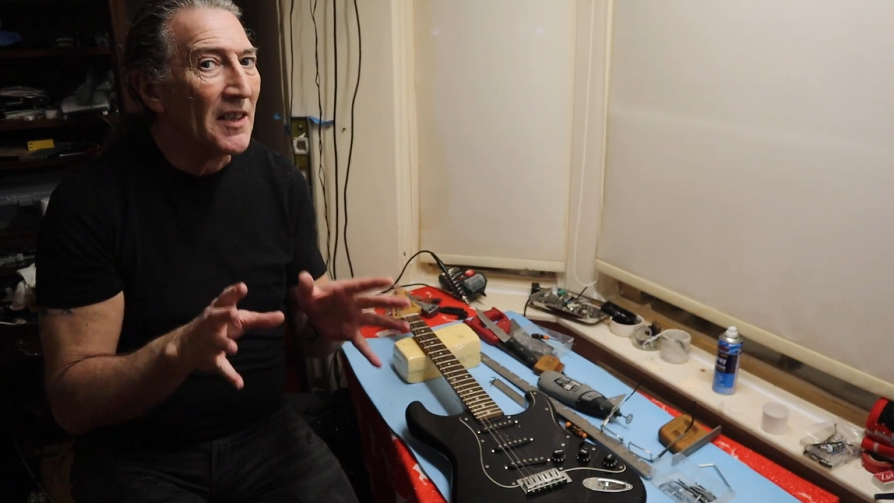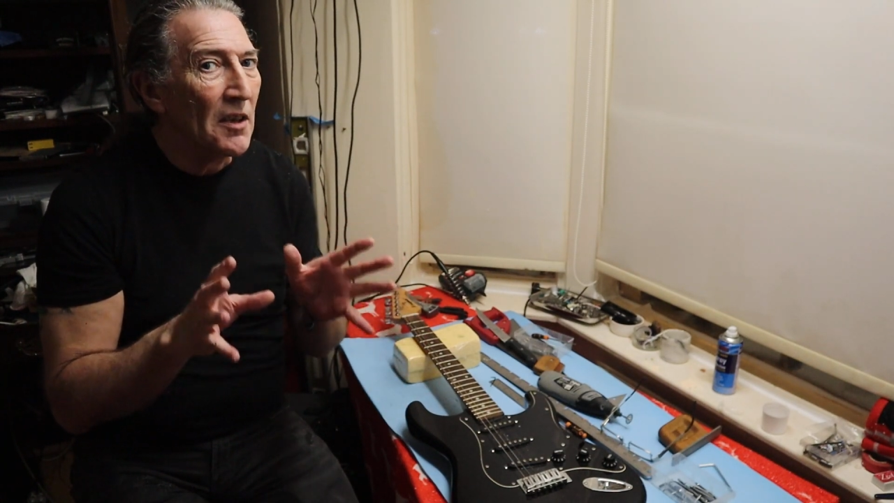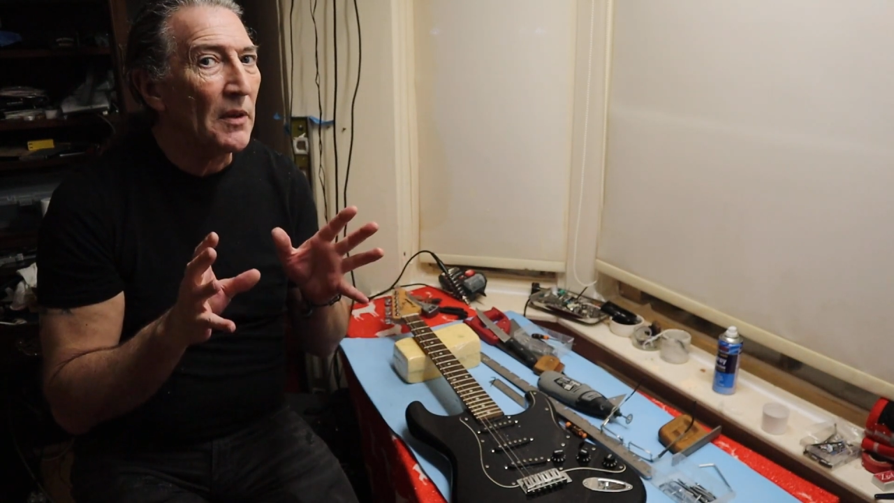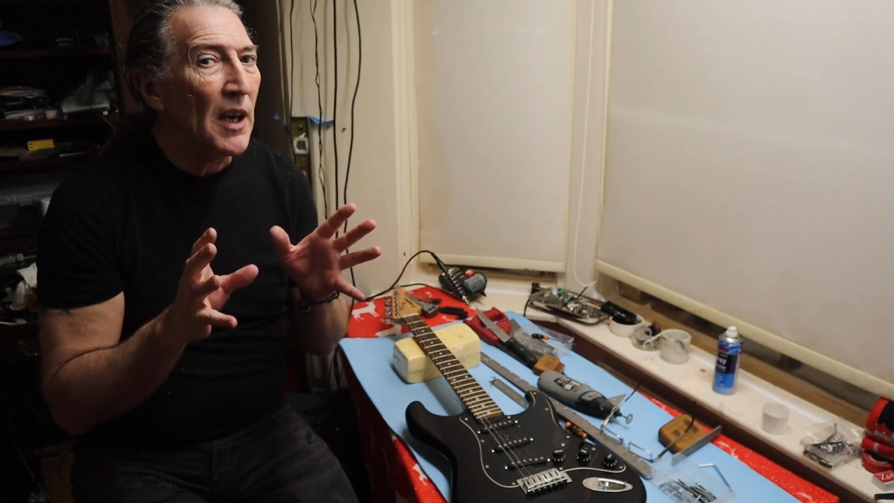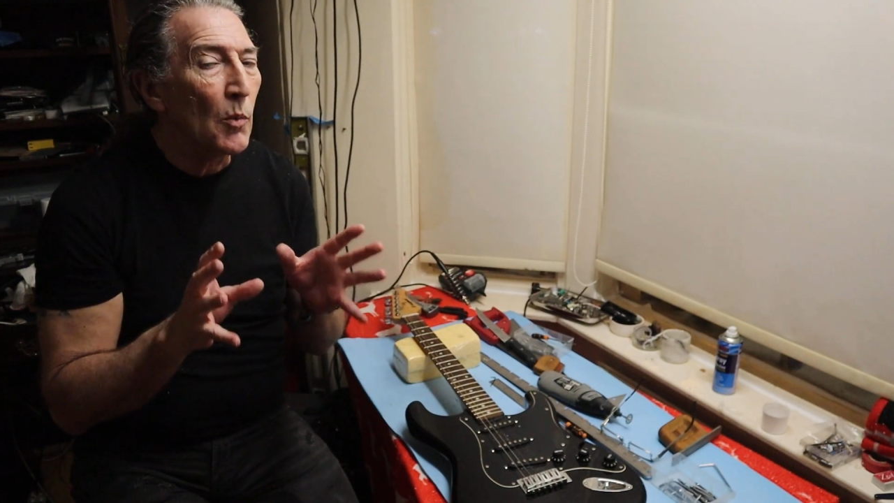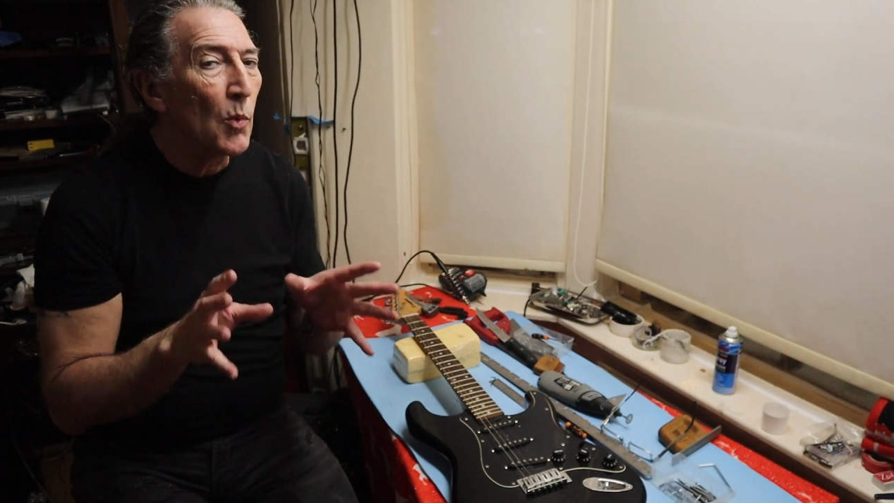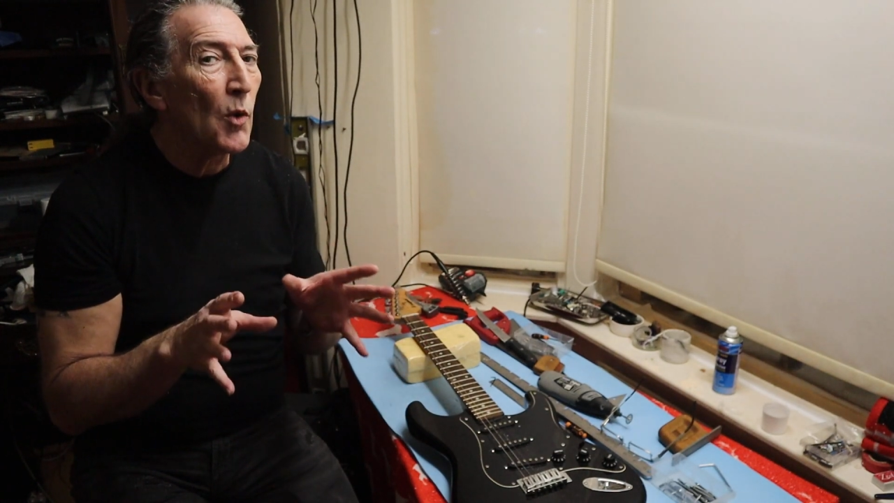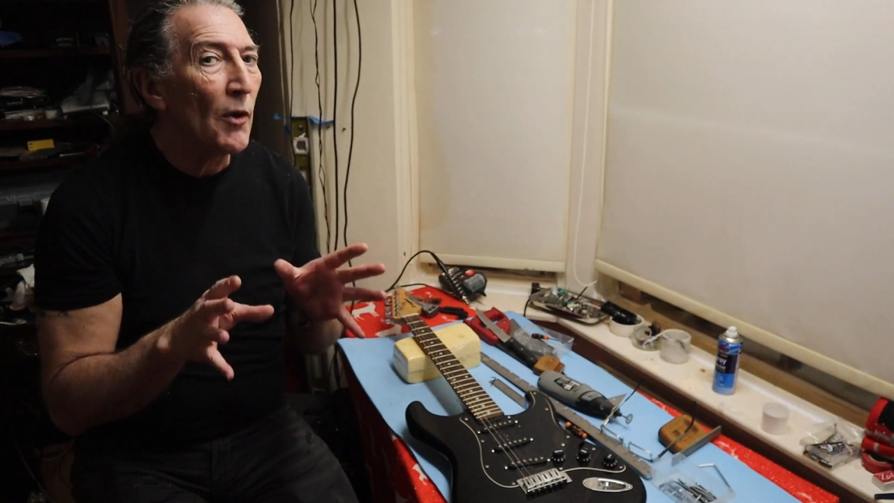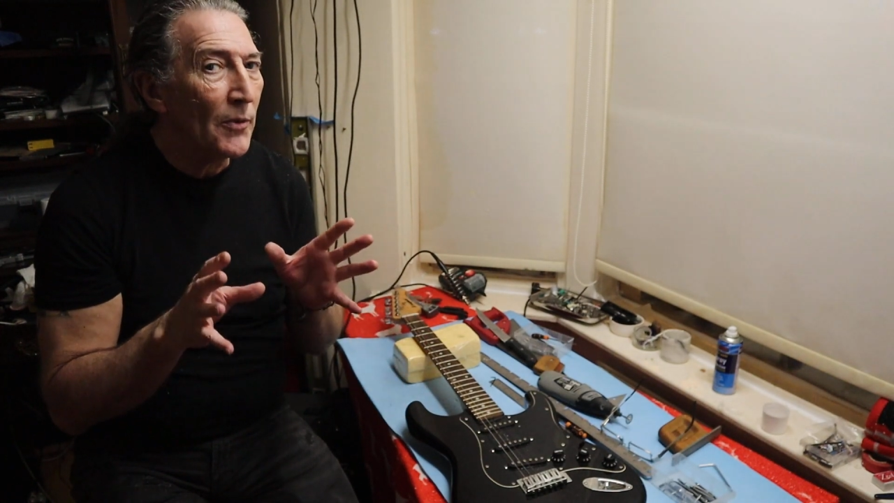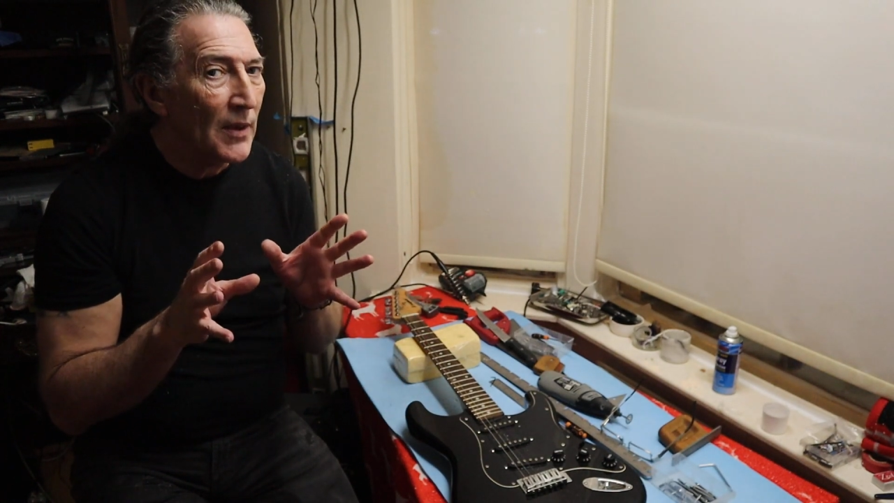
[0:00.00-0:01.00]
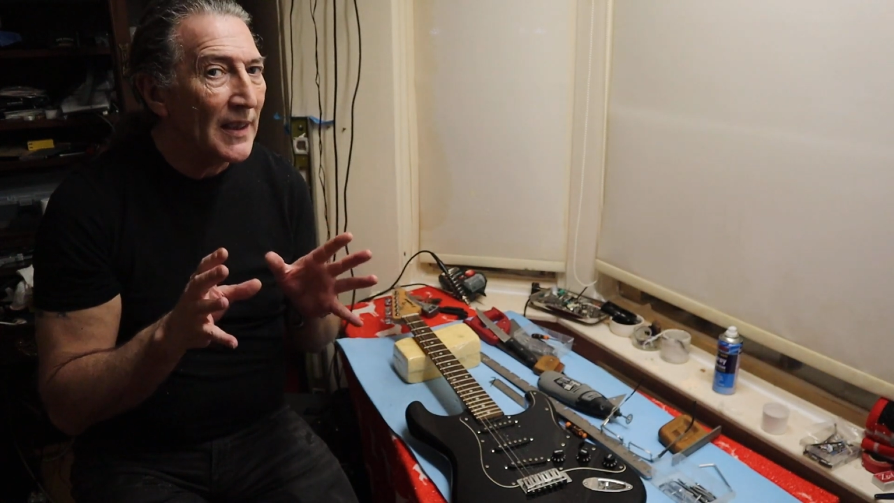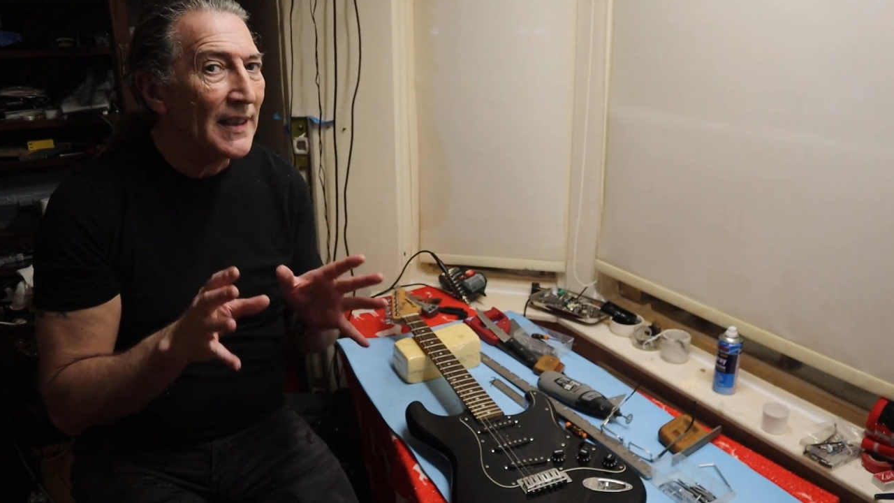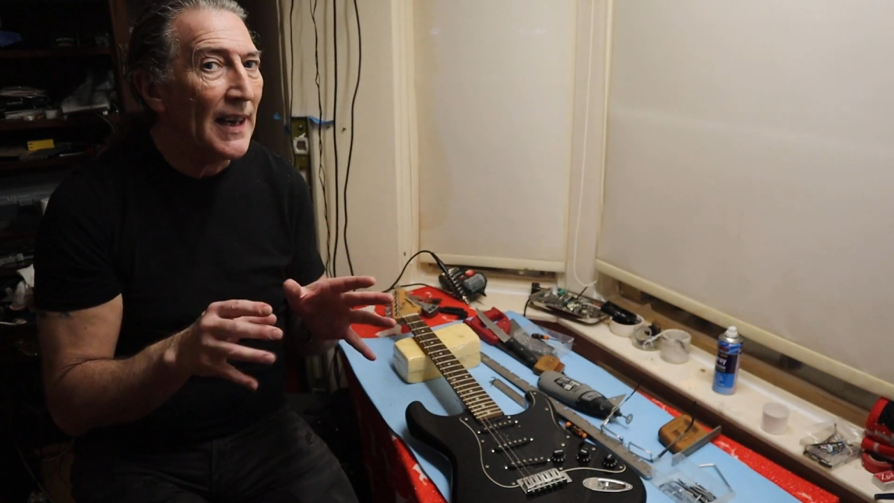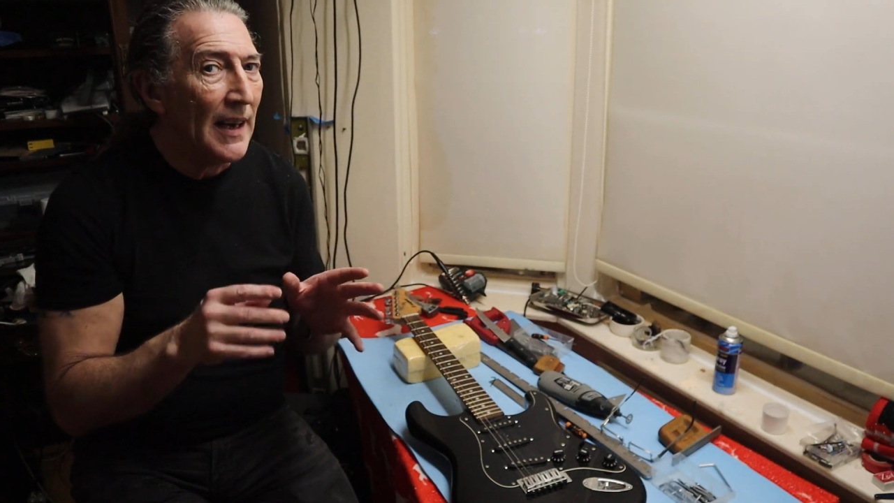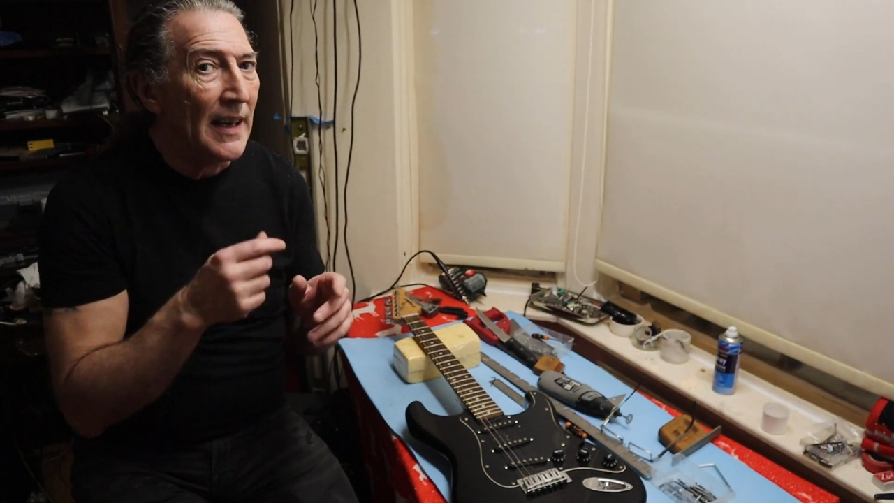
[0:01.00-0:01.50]
that's only a rough
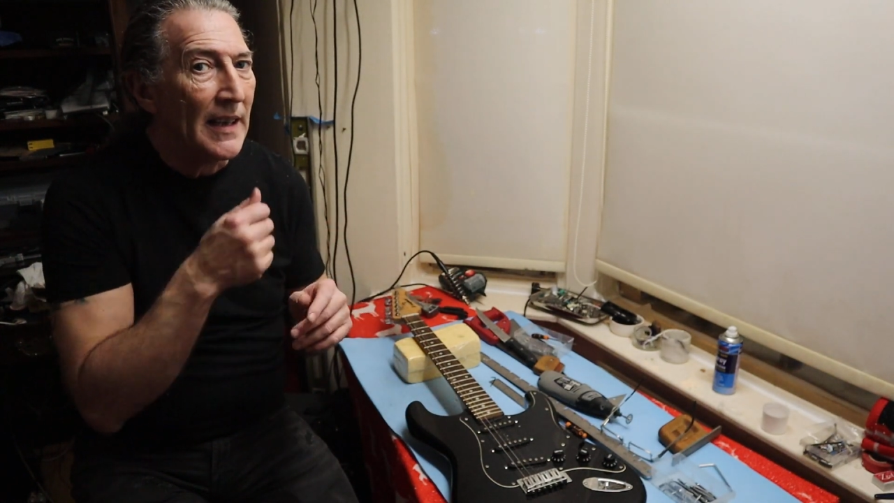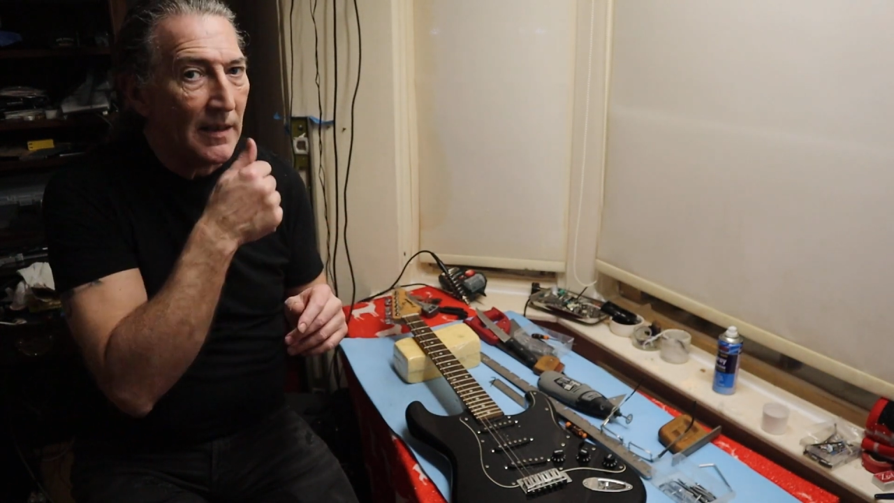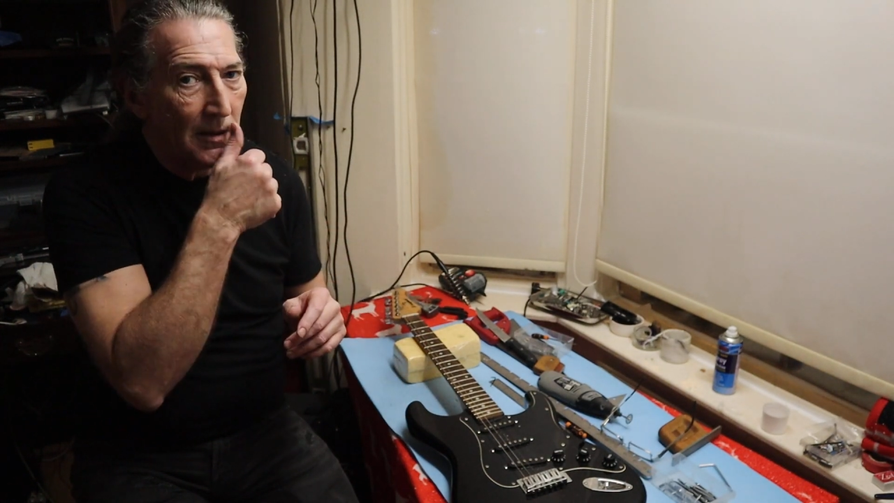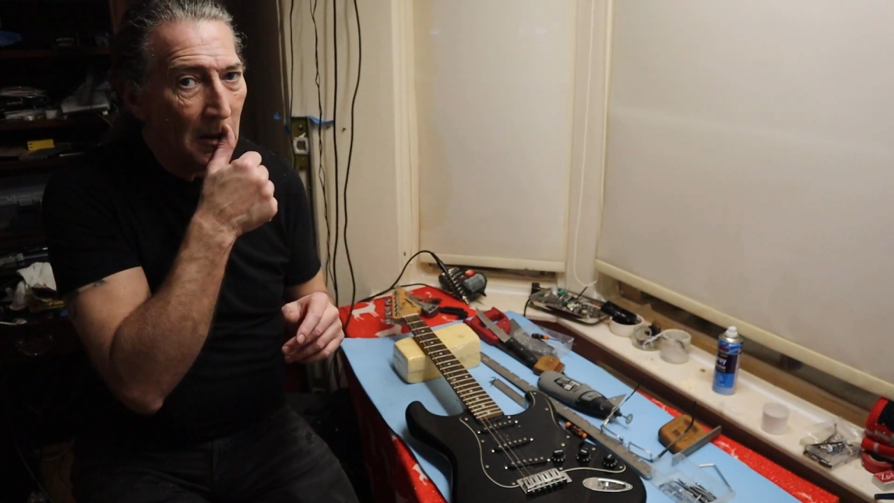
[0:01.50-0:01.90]
guide.